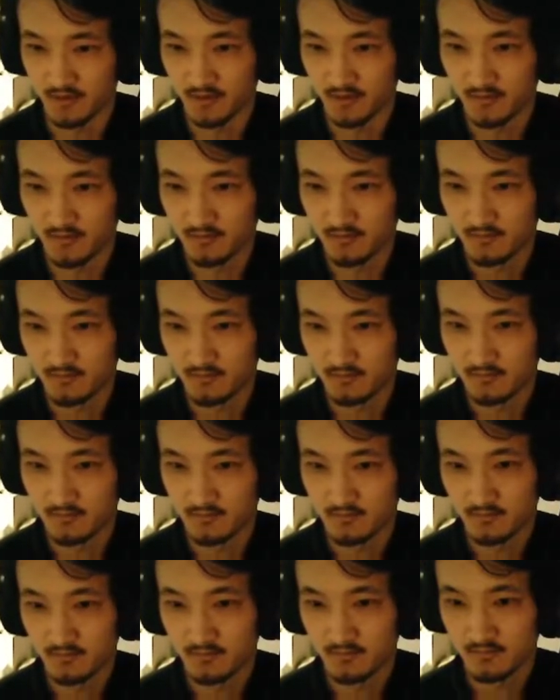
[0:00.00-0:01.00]

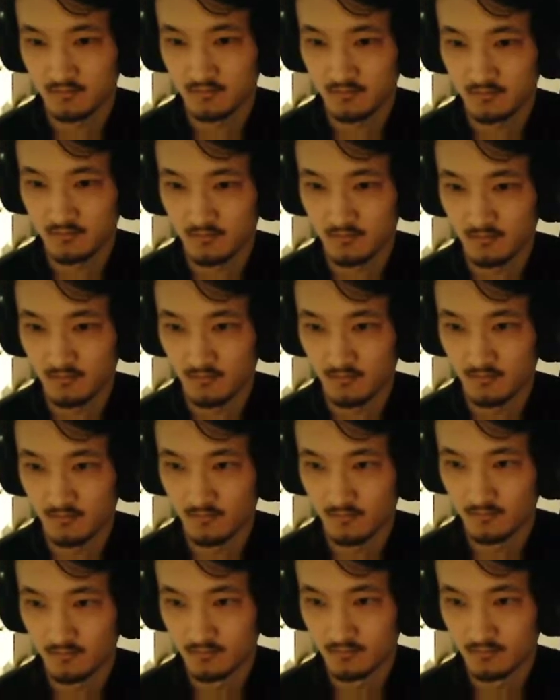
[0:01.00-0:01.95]
[no speech]